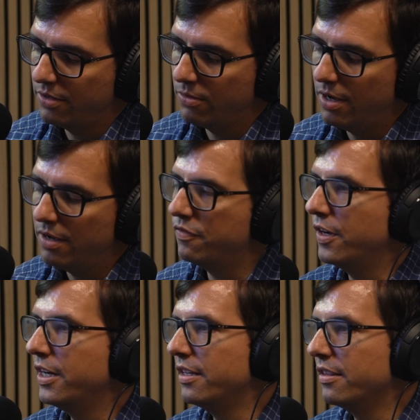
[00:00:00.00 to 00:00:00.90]
you're not
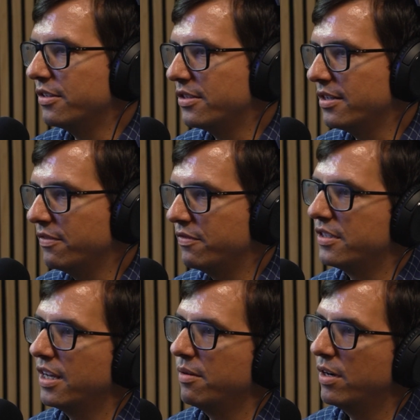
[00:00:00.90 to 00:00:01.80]
fighting this stuff the
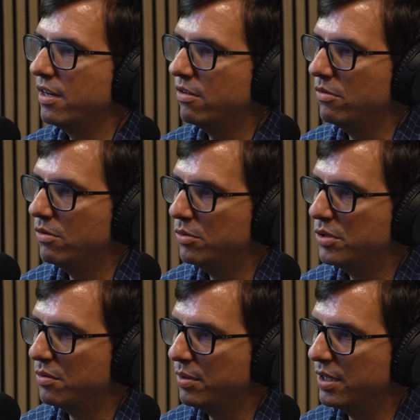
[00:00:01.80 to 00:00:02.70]
same way you
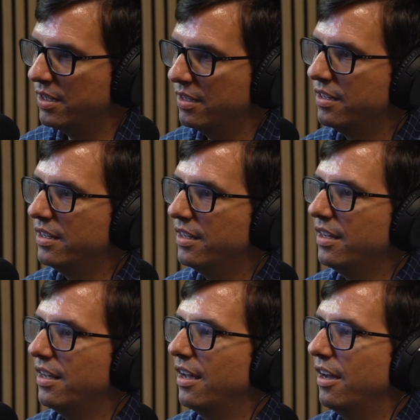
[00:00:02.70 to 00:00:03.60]
used to be.
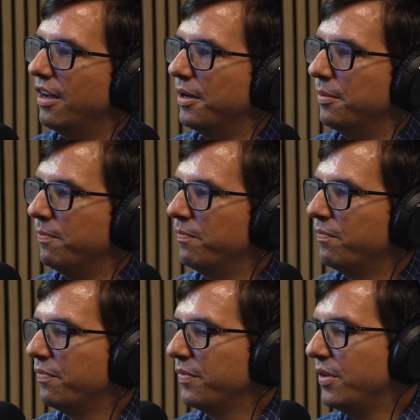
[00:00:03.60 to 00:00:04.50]

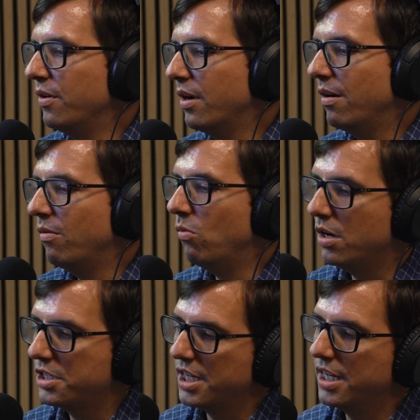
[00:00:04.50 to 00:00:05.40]
You're not
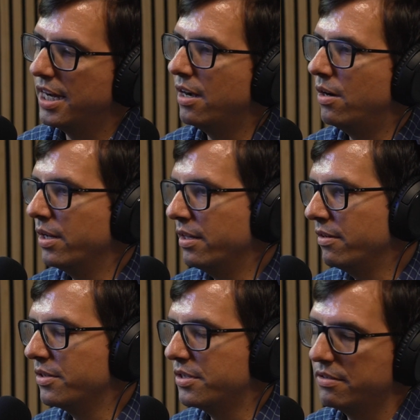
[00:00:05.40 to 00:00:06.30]
washing it out, and
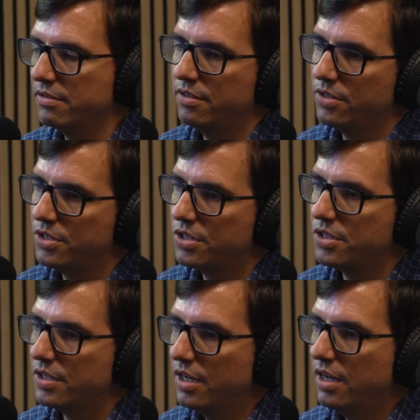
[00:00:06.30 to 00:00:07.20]
there's
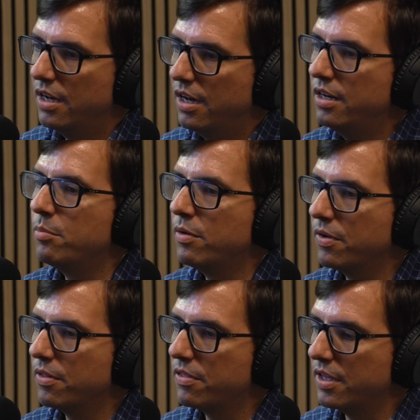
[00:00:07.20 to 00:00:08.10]
just a number of
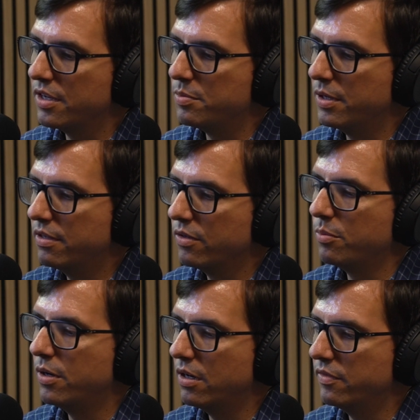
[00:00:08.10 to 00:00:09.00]
other things. But the other
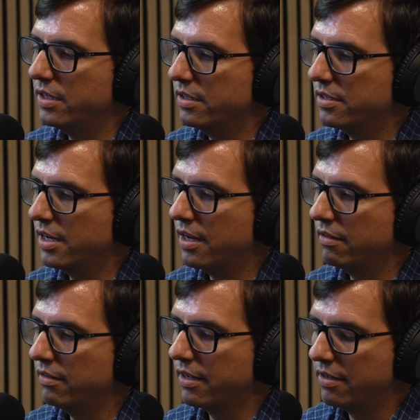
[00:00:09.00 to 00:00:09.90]
part of it is,
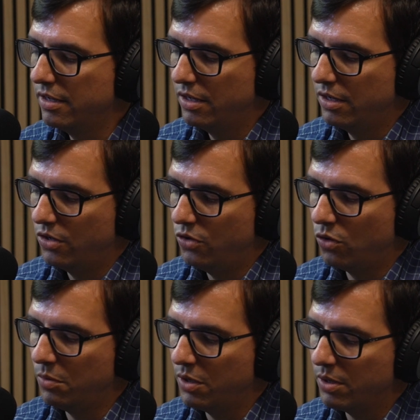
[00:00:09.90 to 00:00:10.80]
like,
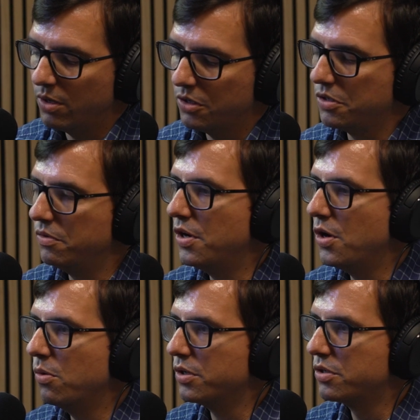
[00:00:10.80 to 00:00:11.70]
normally we also
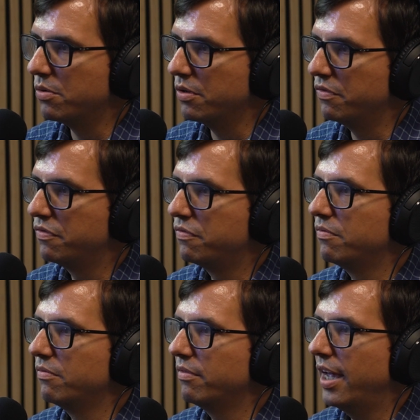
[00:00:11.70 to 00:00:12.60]
know what sort of
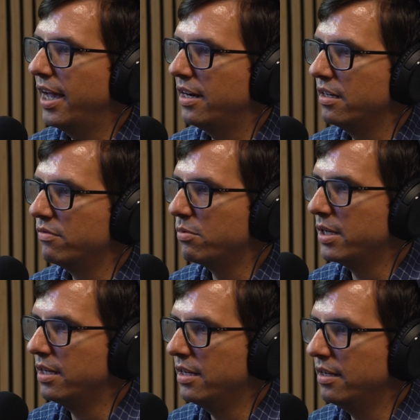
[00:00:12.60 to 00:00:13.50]
additives
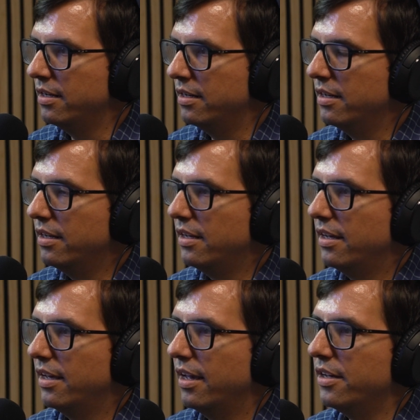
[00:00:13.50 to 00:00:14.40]
we need.
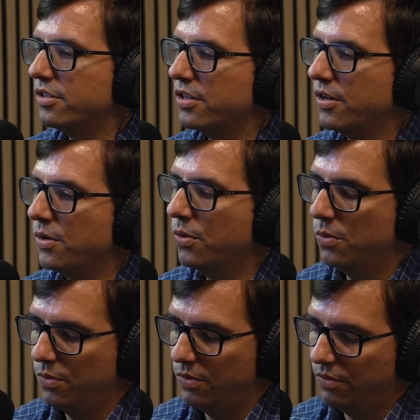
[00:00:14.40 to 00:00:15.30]
And so